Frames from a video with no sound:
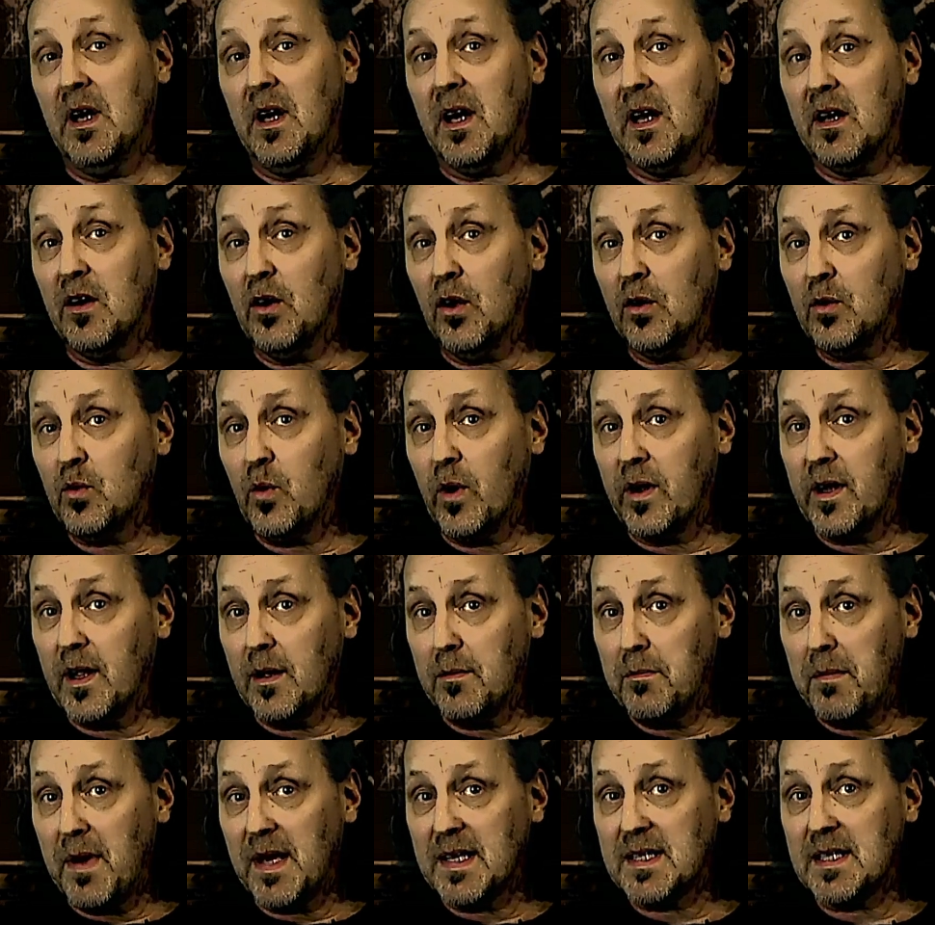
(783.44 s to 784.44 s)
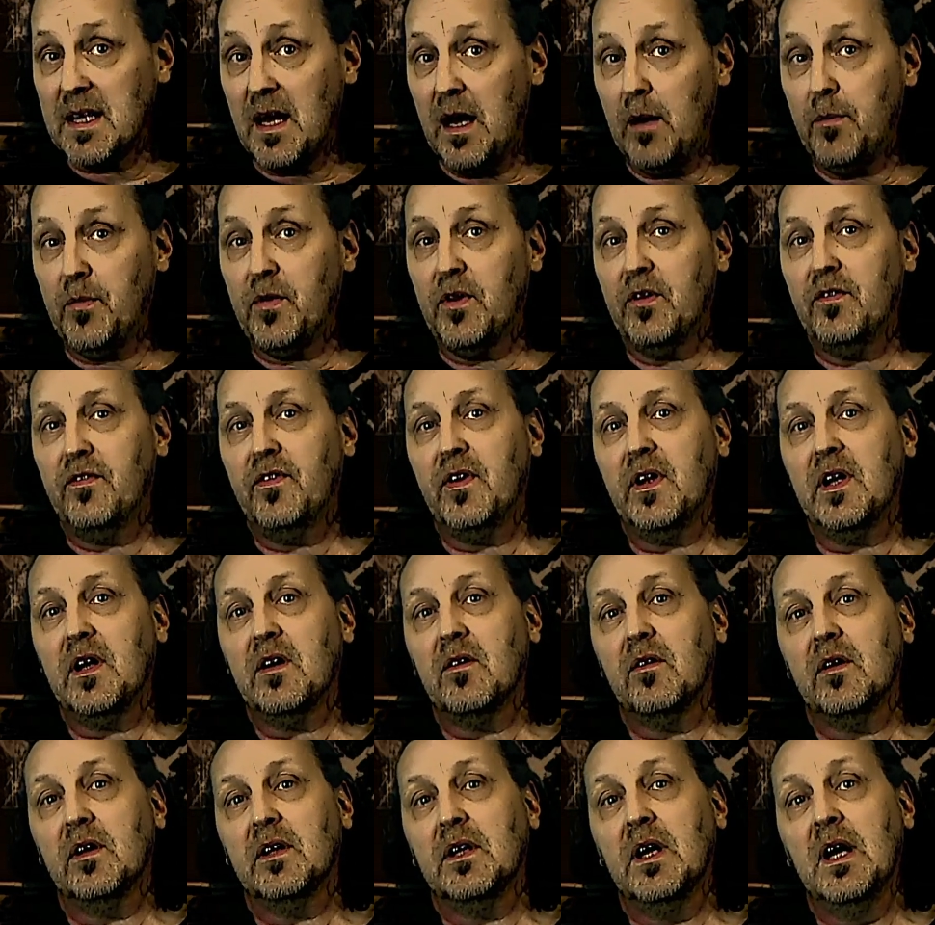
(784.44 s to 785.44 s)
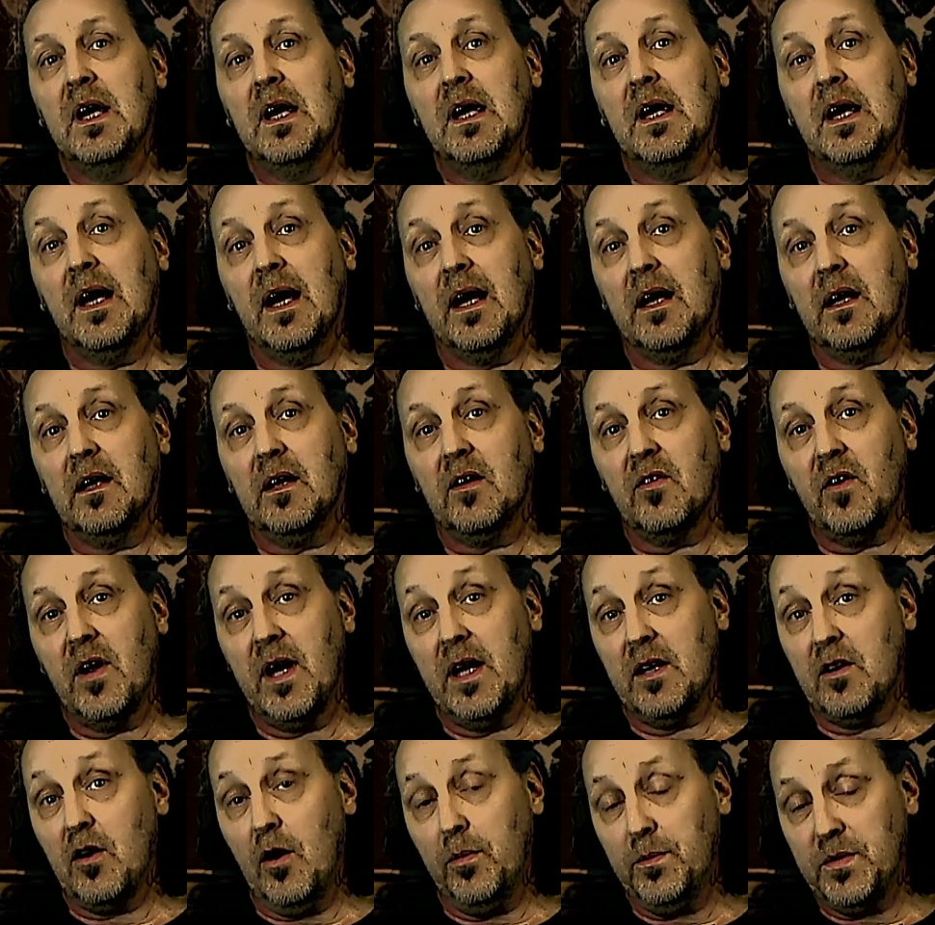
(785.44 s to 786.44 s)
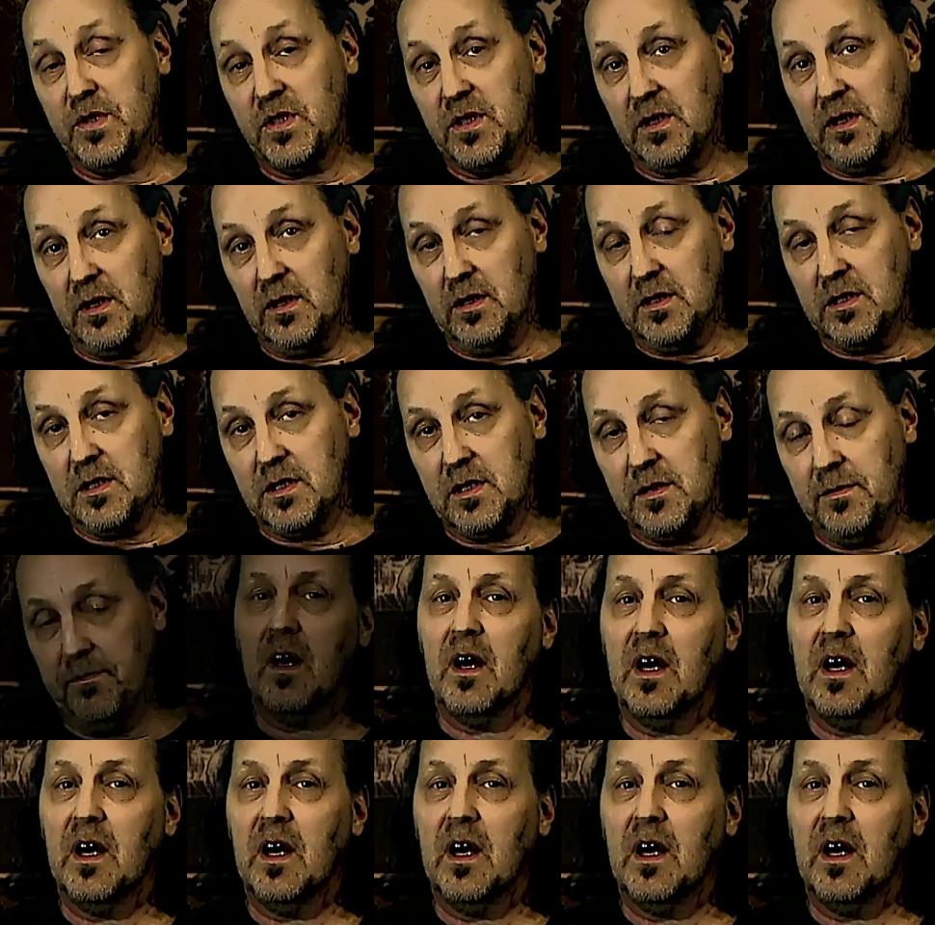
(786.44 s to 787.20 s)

and not where they mess up the fingering and create obstacles.